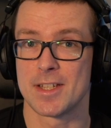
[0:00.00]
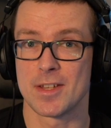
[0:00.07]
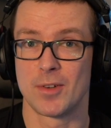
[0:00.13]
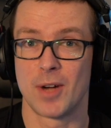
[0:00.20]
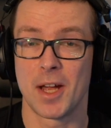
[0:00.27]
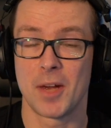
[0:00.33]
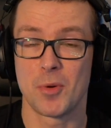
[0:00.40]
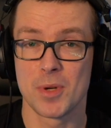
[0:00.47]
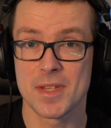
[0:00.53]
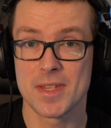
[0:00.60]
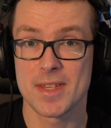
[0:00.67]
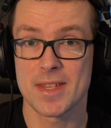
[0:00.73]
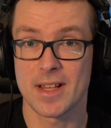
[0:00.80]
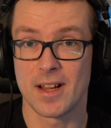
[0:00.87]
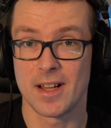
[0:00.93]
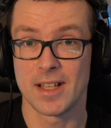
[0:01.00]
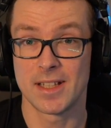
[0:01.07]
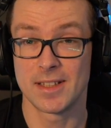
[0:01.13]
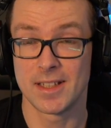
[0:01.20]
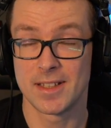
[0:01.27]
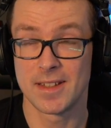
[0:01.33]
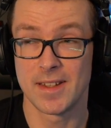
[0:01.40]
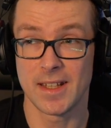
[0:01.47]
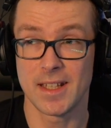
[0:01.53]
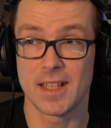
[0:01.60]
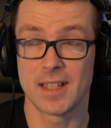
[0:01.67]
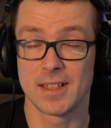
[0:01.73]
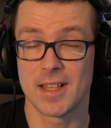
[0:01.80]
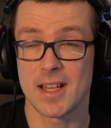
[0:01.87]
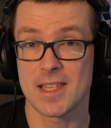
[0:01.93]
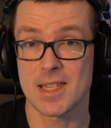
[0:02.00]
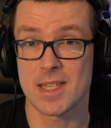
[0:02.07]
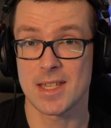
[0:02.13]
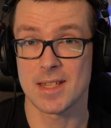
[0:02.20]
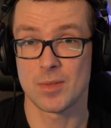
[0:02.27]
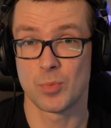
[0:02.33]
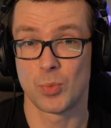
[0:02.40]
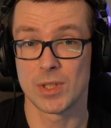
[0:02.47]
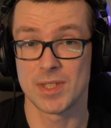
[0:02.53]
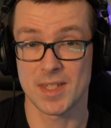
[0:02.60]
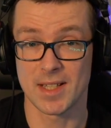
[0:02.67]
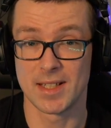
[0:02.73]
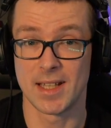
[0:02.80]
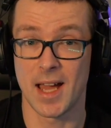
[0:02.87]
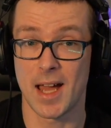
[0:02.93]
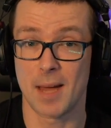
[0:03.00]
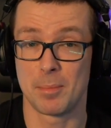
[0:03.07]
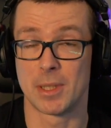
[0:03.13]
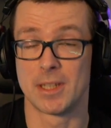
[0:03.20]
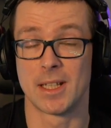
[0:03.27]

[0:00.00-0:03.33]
I was kind of thinking that's what's gonna happen.